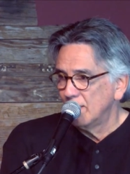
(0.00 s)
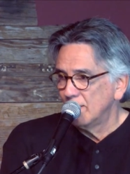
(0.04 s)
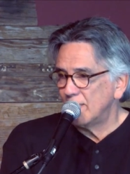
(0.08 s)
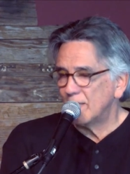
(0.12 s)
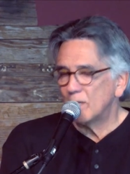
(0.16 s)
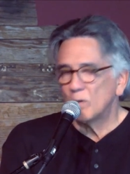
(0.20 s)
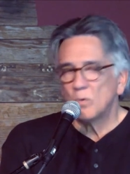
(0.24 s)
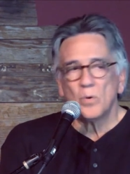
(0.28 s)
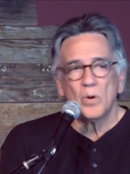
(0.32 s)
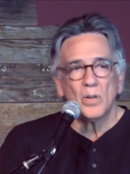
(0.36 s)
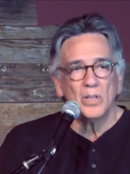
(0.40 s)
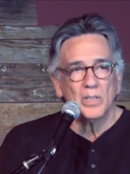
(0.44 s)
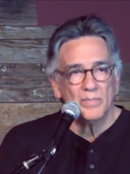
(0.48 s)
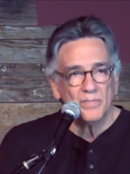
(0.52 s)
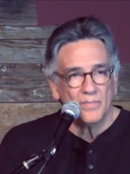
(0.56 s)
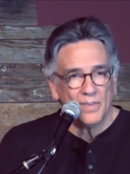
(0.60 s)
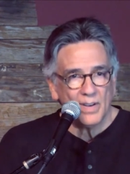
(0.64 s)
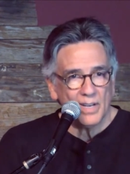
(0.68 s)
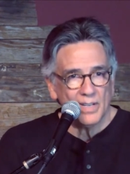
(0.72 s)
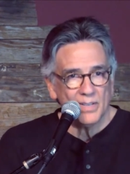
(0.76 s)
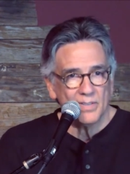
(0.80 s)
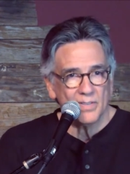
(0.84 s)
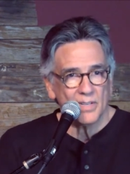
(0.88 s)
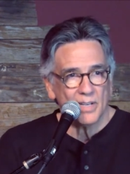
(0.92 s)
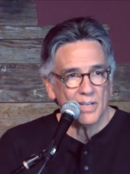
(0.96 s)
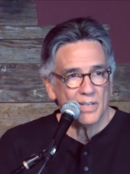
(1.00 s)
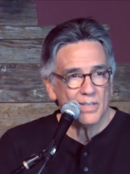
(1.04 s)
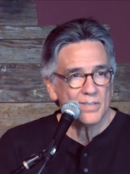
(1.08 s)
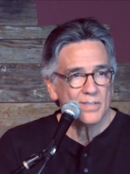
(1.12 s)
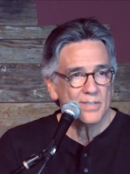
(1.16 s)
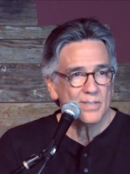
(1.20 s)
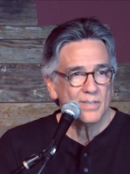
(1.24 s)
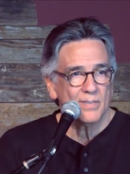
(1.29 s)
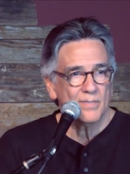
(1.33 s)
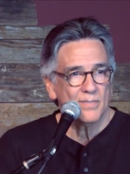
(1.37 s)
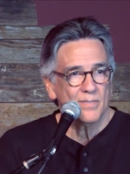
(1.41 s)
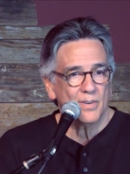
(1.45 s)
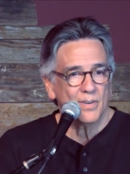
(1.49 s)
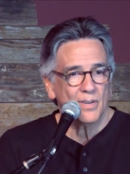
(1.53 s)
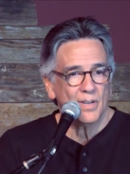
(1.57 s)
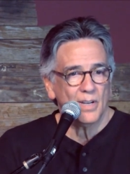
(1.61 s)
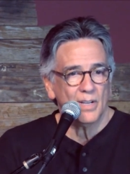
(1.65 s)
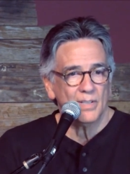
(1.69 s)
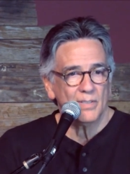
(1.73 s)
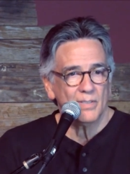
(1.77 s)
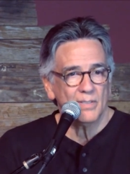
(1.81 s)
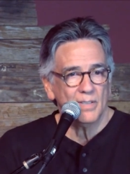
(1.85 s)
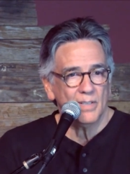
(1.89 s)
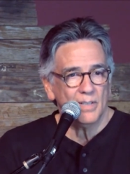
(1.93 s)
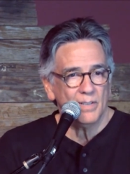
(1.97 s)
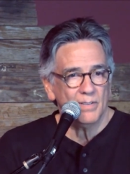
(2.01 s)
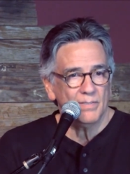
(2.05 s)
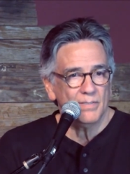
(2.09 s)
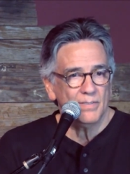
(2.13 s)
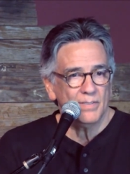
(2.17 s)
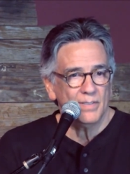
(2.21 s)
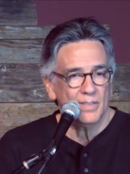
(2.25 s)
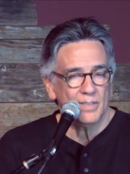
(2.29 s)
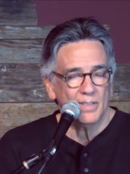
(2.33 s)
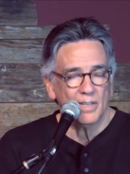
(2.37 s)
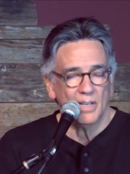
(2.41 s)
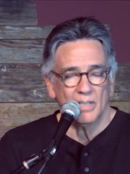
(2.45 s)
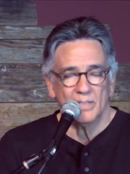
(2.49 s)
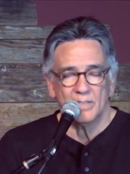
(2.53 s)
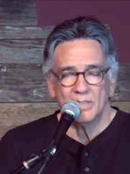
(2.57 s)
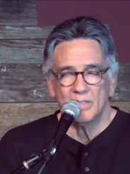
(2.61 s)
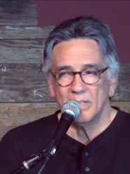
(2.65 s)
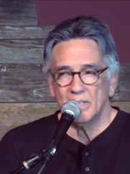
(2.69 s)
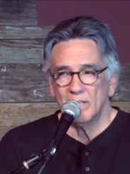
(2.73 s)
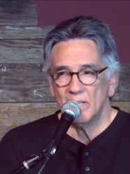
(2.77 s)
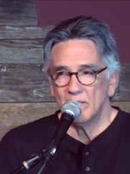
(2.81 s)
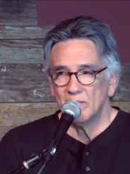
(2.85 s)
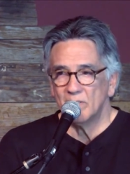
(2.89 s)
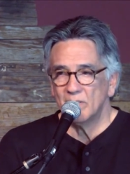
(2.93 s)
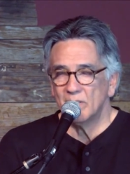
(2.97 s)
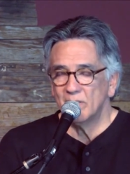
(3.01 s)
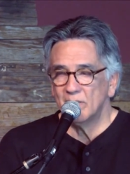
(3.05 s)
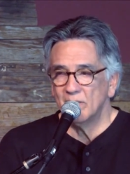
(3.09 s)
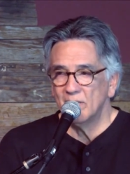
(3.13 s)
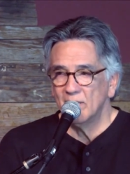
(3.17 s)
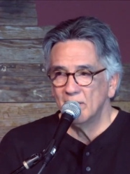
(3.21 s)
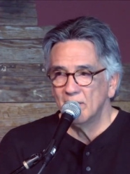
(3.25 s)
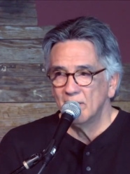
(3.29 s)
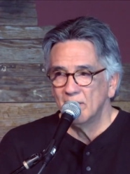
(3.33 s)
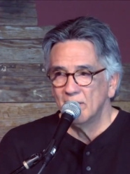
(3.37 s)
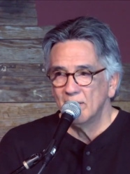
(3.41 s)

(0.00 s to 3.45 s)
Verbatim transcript: that qualifies us for God's love and God's connection.